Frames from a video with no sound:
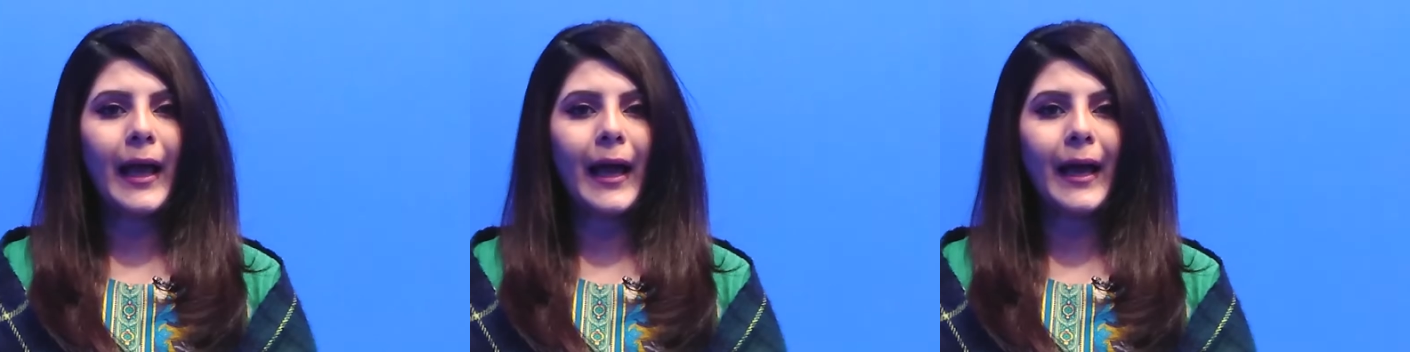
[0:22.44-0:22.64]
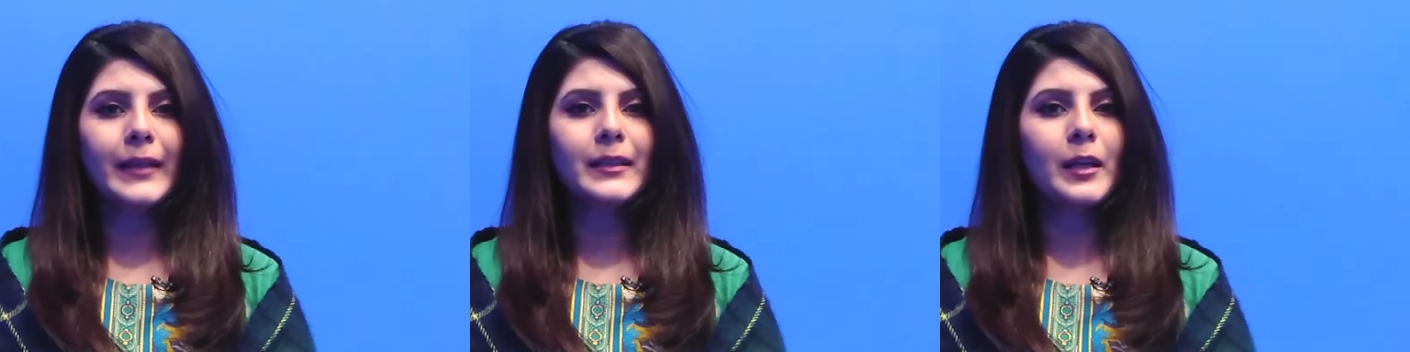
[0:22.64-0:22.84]

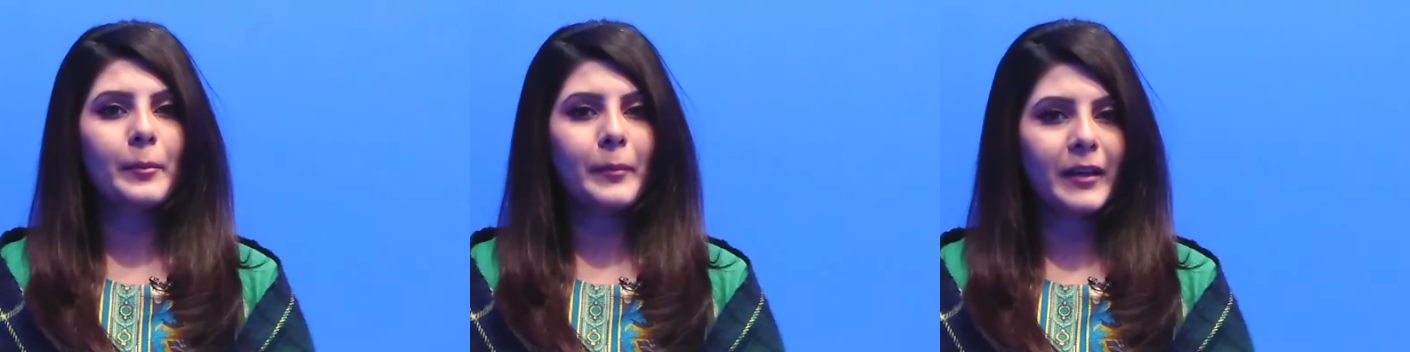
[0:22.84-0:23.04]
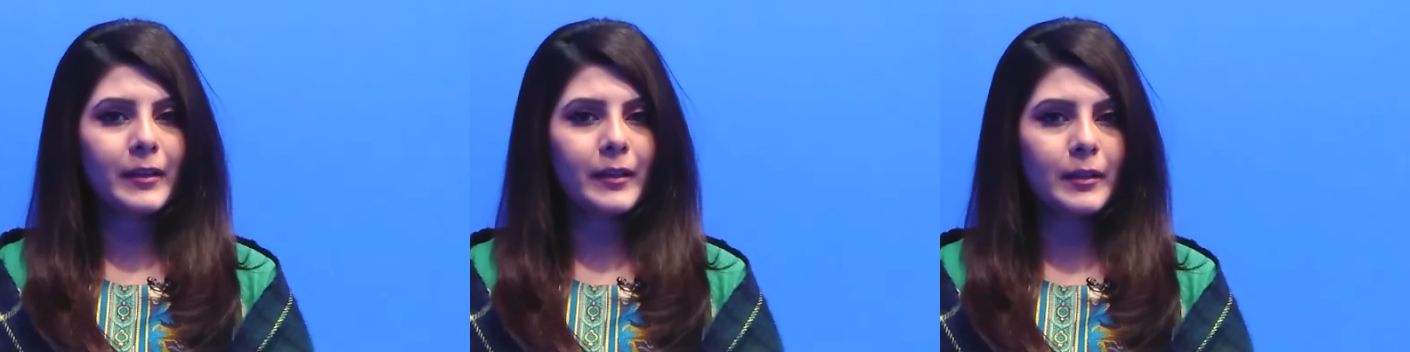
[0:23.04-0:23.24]
an
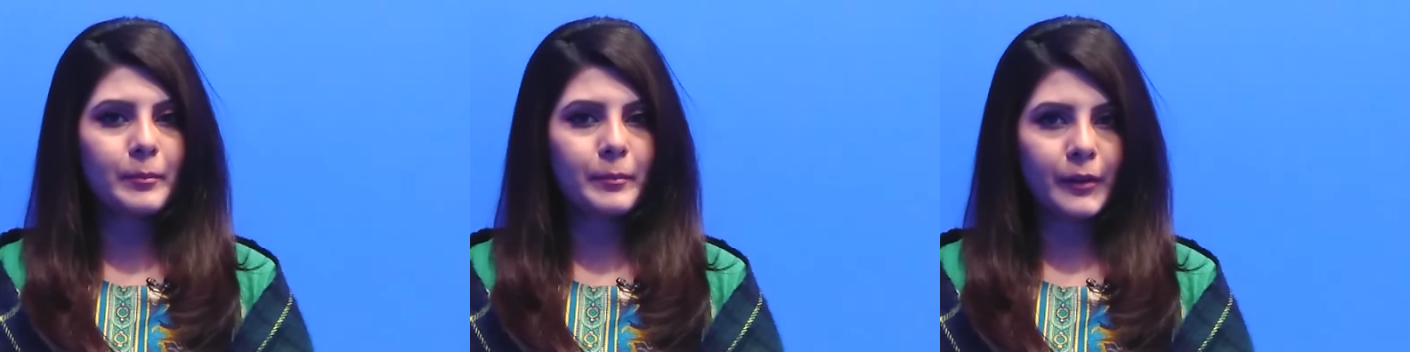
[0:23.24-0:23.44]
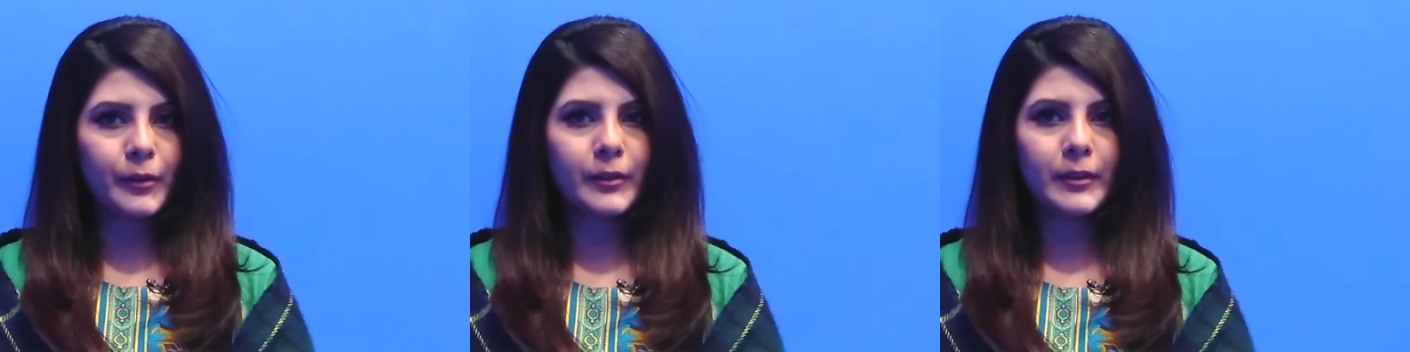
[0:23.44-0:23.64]
American
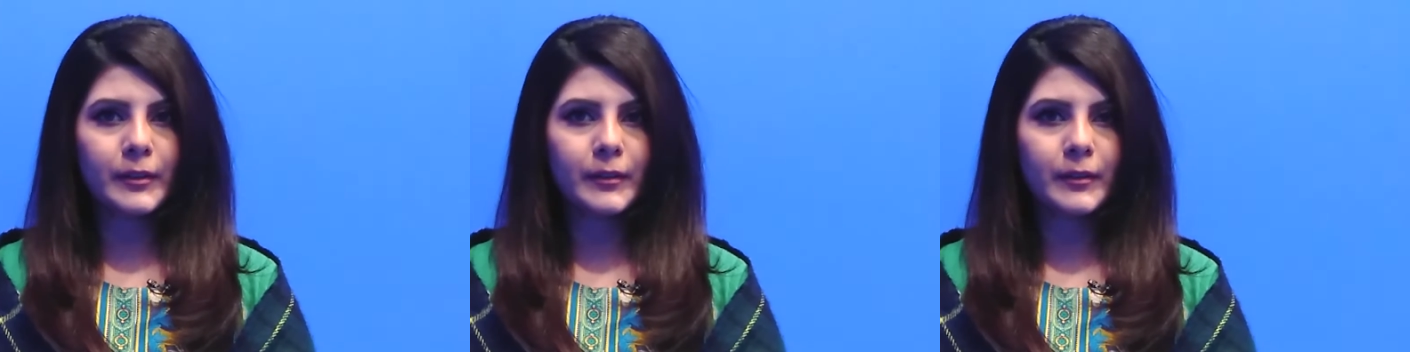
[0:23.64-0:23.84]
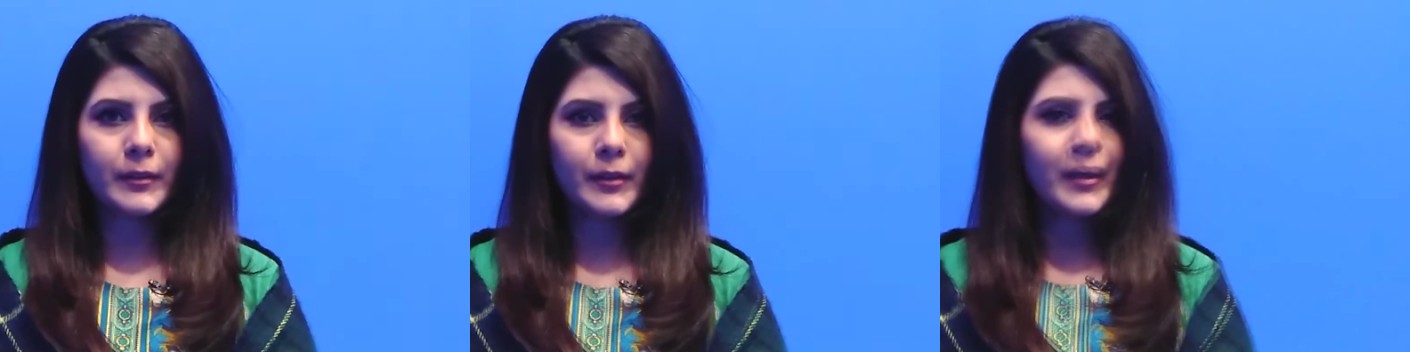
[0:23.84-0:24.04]
pioneer.
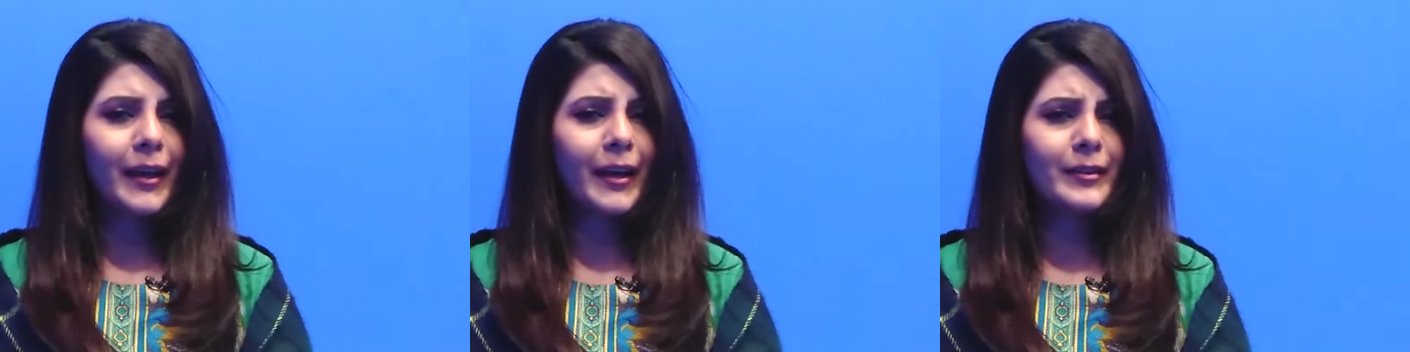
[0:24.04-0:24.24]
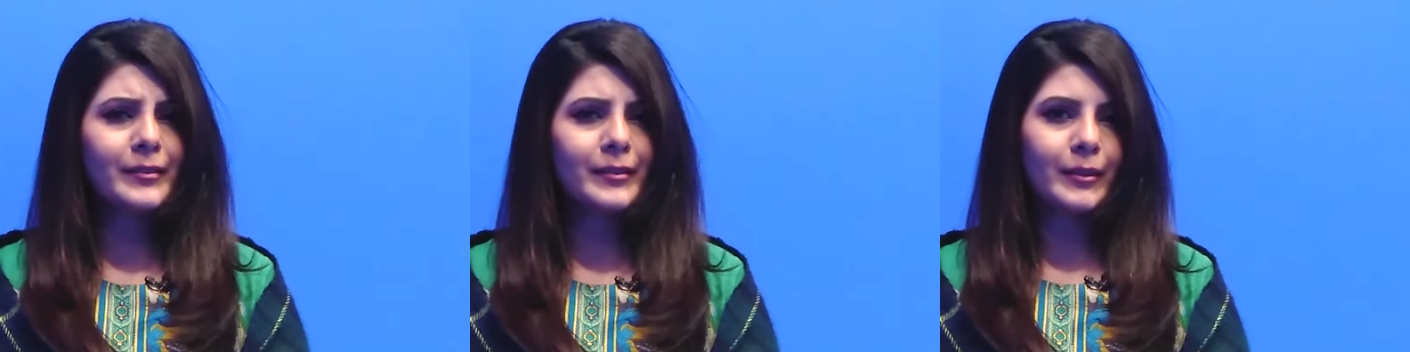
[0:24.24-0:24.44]

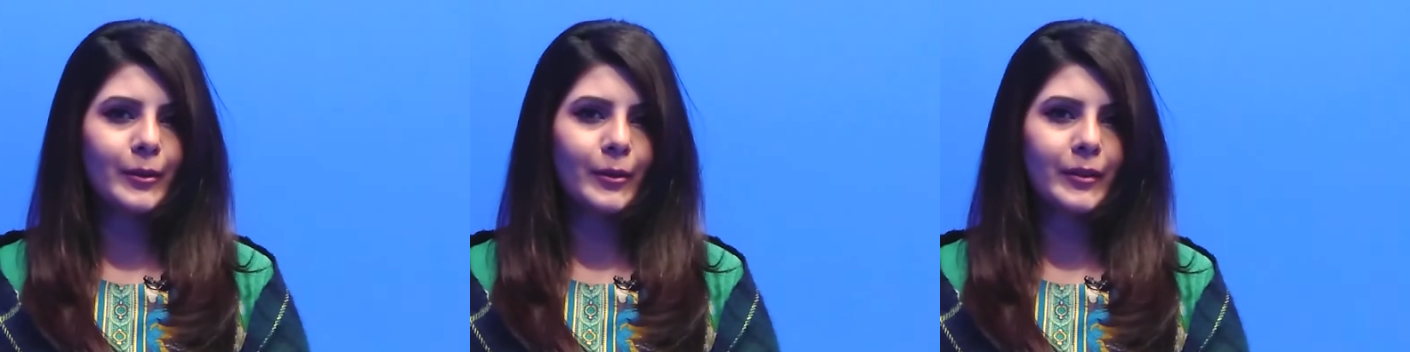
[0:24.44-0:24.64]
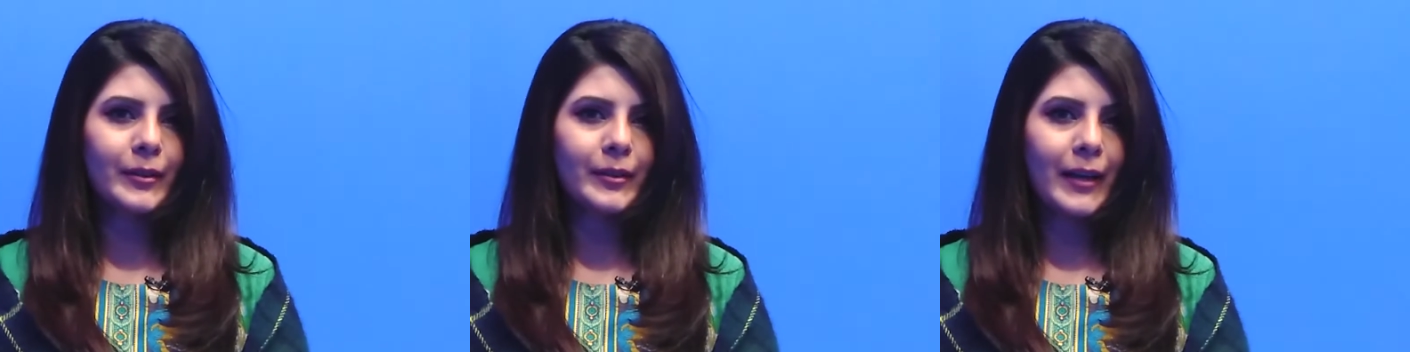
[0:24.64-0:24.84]
Here's a
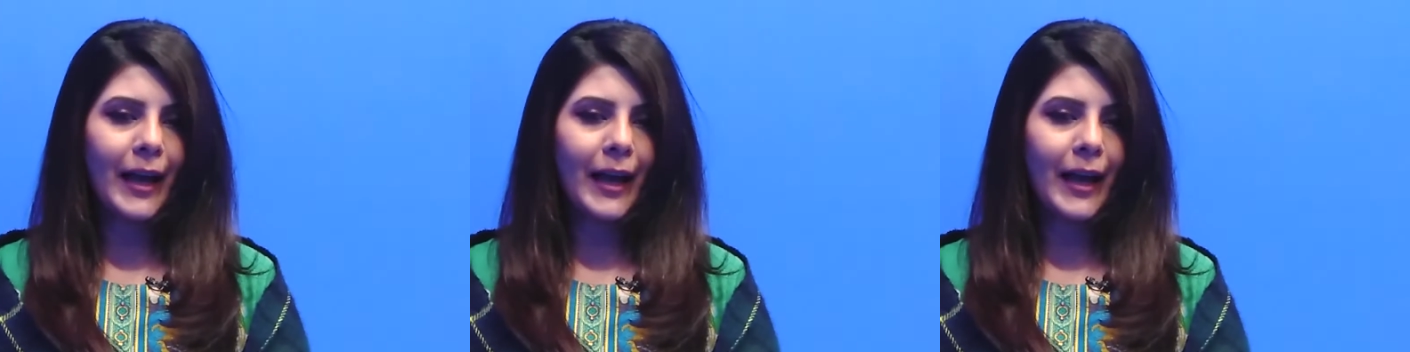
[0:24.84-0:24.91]
look